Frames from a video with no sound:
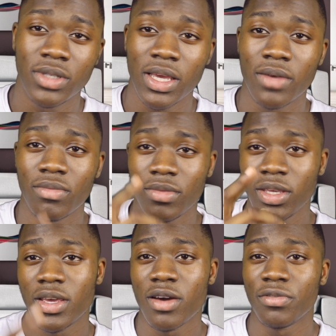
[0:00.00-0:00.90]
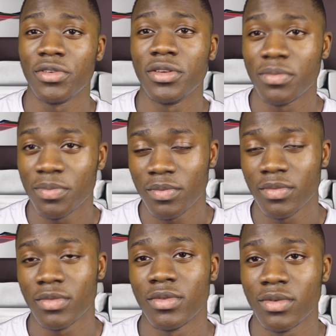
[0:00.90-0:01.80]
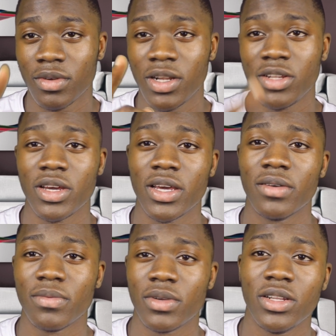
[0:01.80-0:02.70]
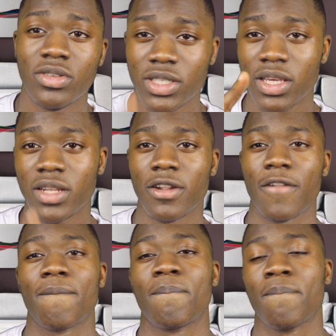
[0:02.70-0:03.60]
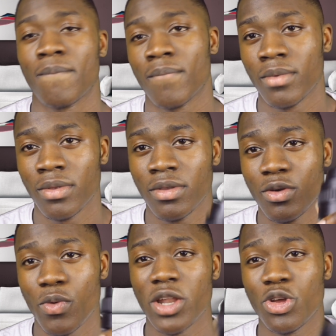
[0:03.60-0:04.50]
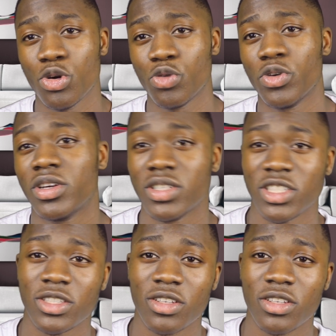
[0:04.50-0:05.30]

Yep, eat healthy, clean your hair, clean your skin, wear deodorant because it's